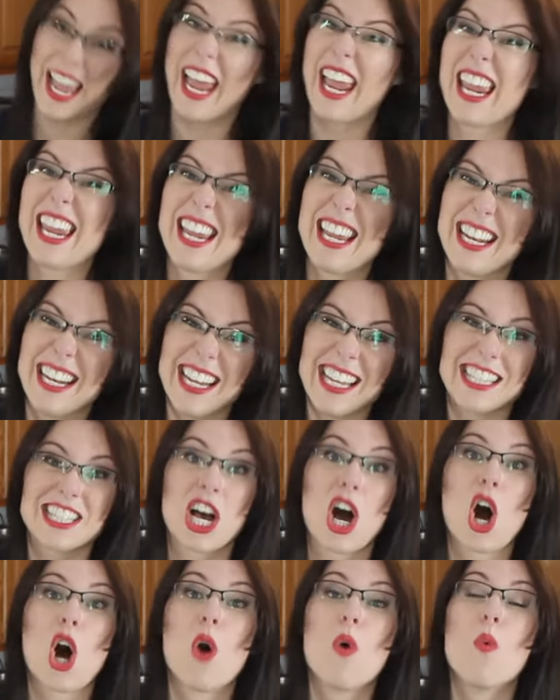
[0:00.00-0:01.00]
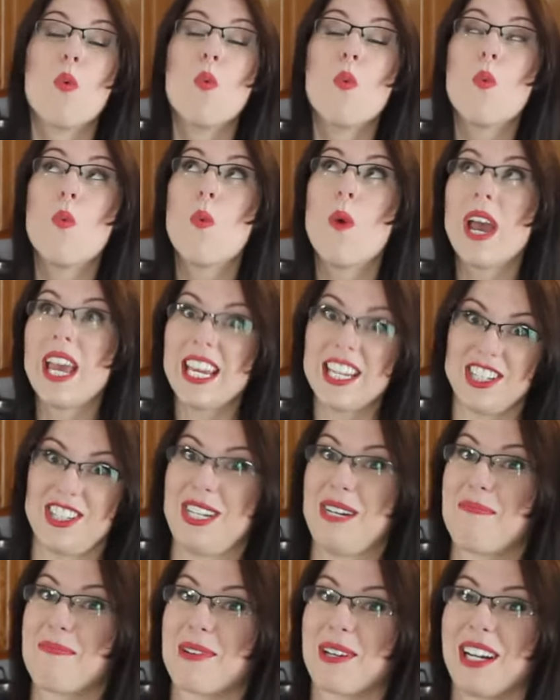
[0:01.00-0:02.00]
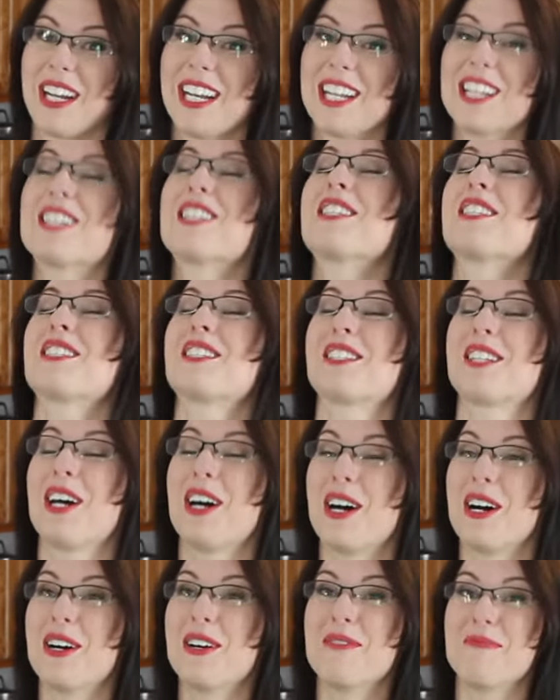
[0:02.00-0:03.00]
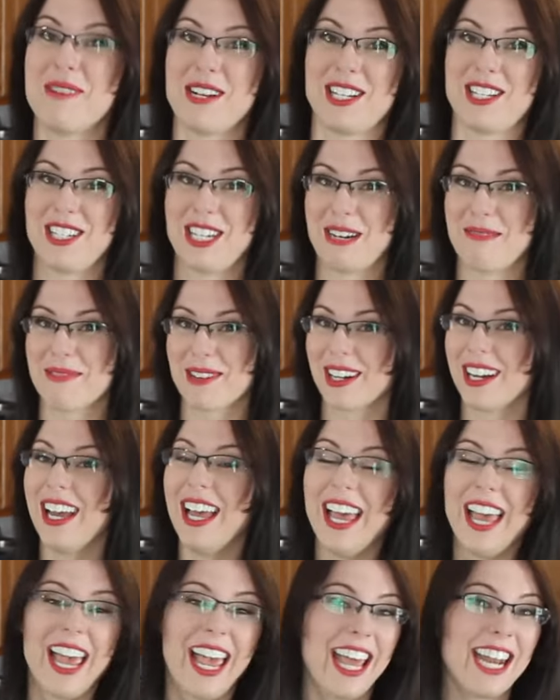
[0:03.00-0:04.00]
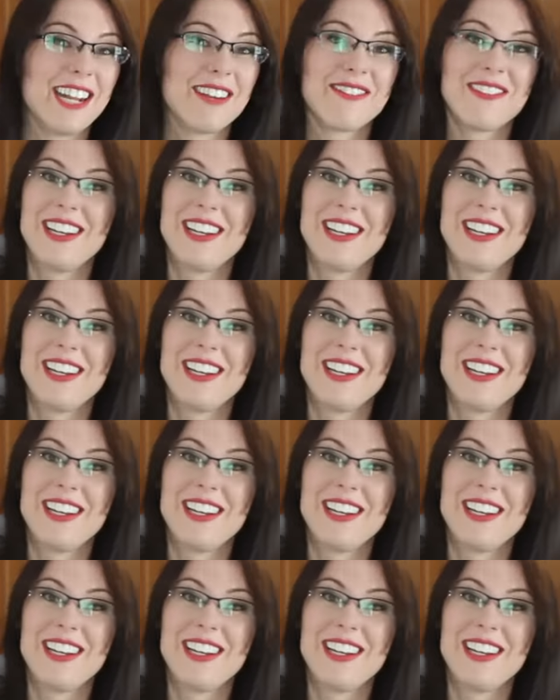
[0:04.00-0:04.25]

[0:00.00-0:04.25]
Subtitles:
And it's all way cheaper. It is so much cheaper, and it